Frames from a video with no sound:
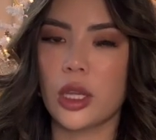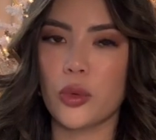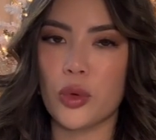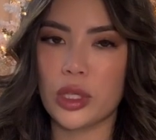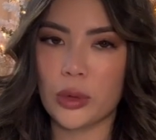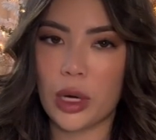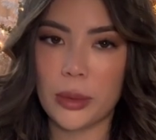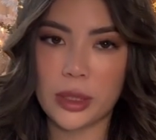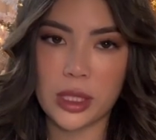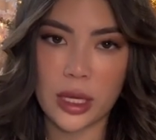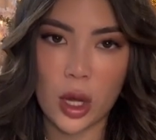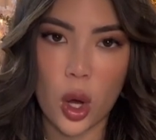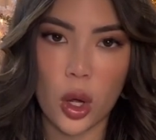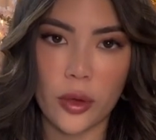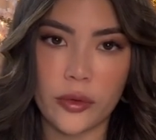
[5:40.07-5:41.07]
The reason why I'm
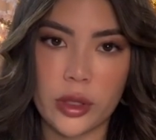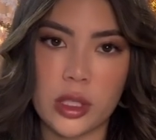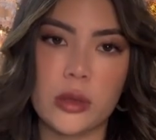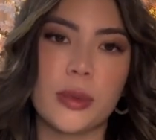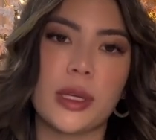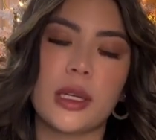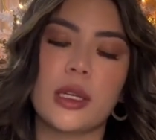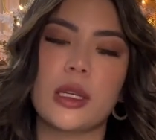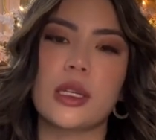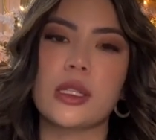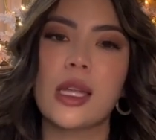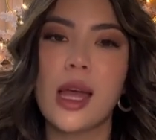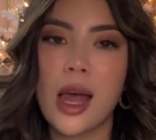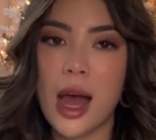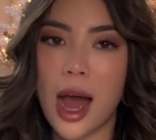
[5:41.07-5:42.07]
saying all of this is because
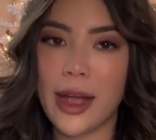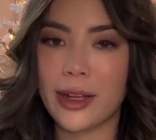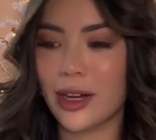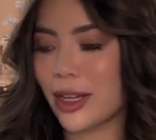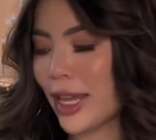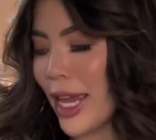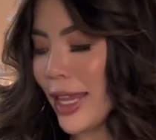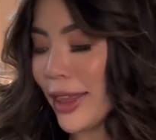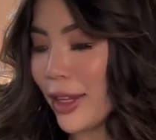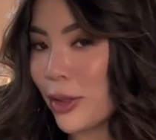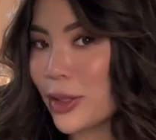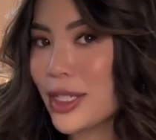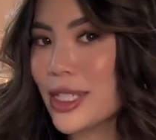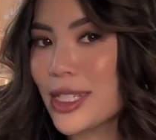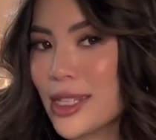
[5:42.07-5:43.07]
I got a
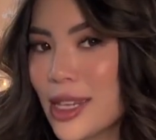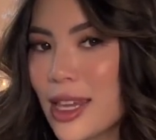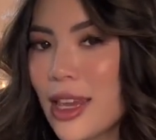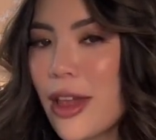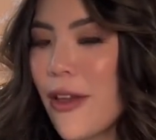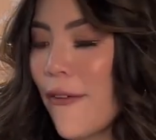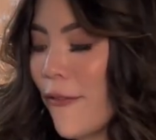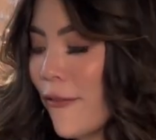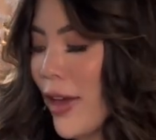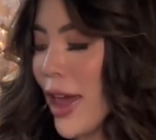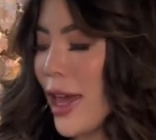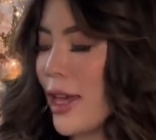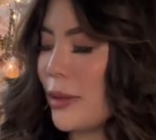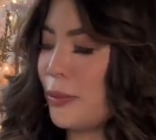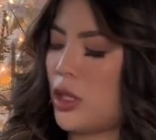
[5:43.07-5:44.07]
little ski
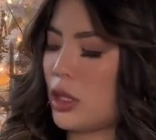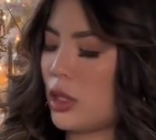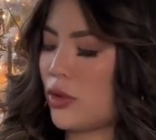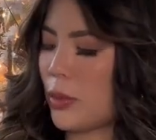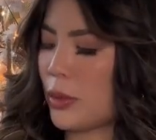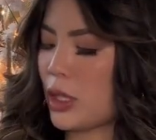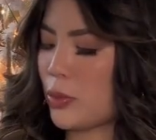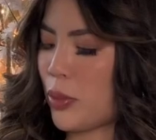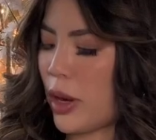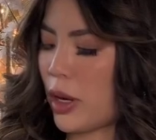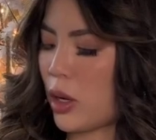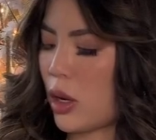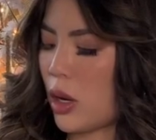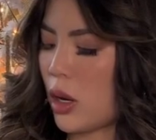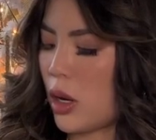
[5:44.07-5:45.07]
fit. This is from this
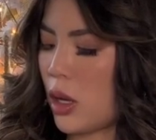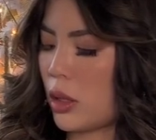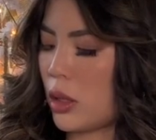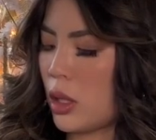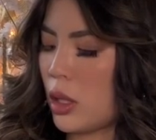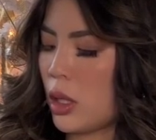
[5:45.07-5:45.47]
brand called